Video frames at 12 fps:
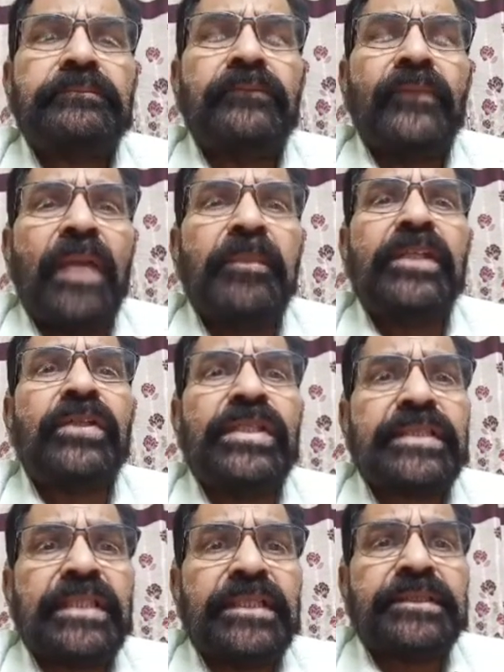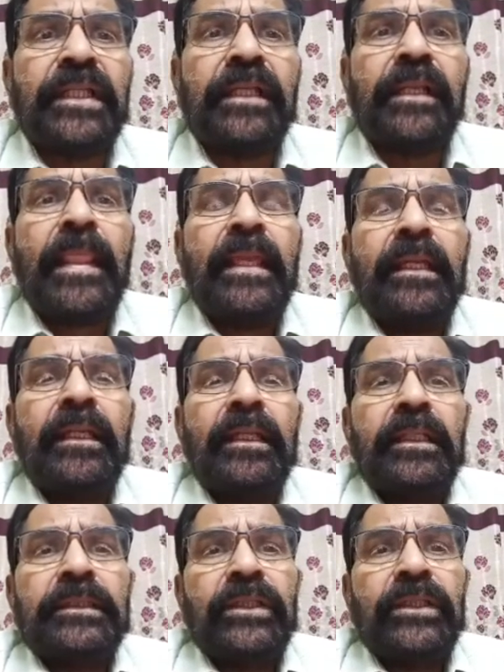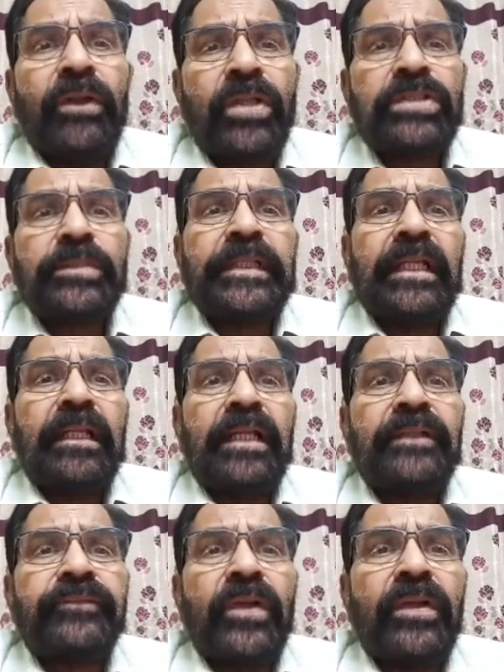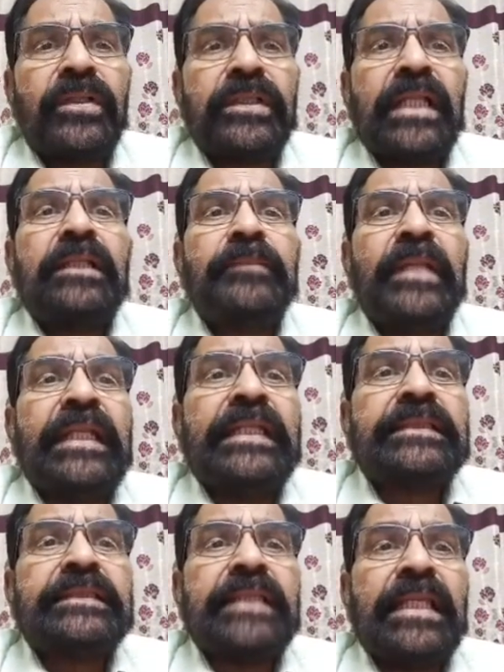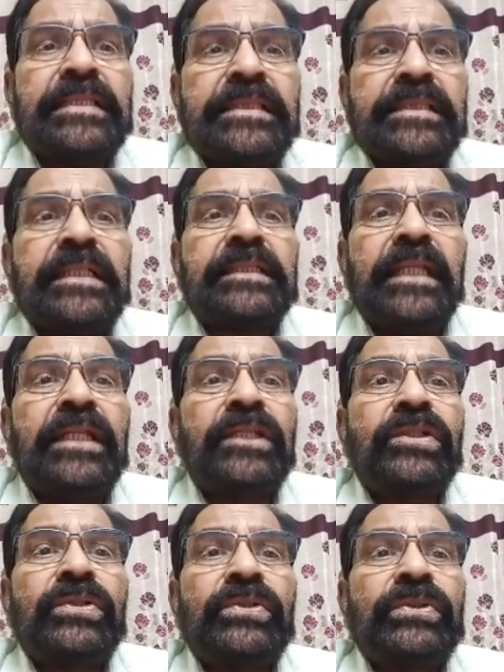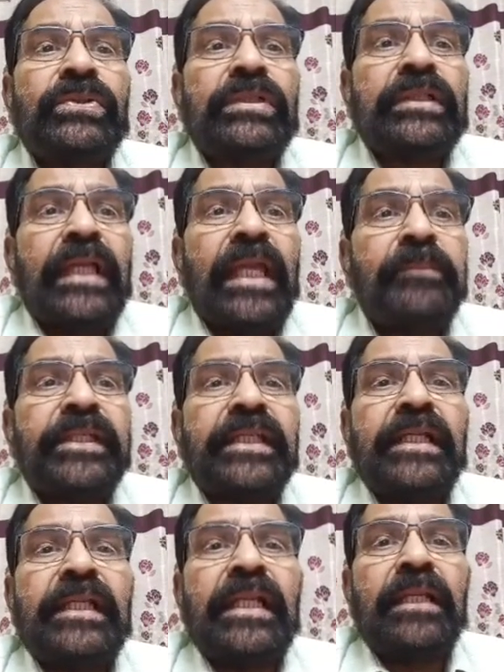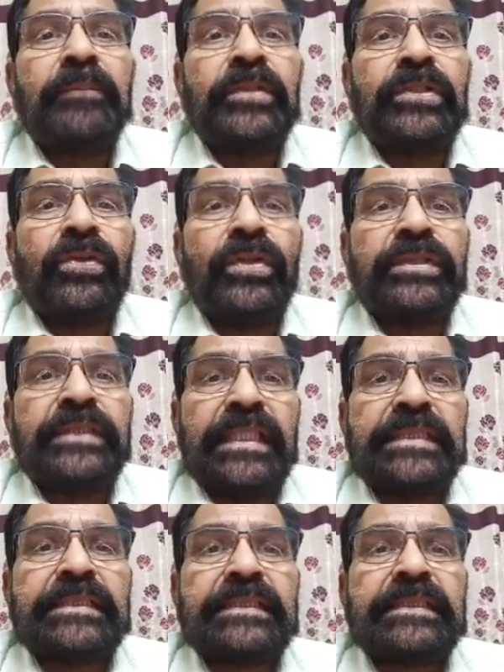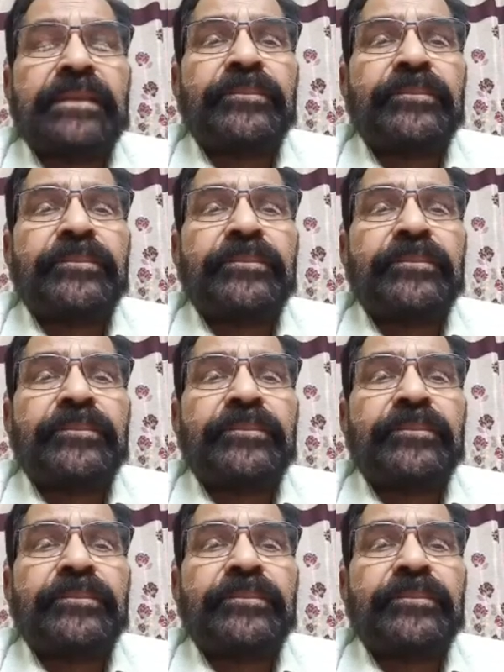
Coming to insertion, the occipital and frontal bellies insert into epicranial aponeurosis.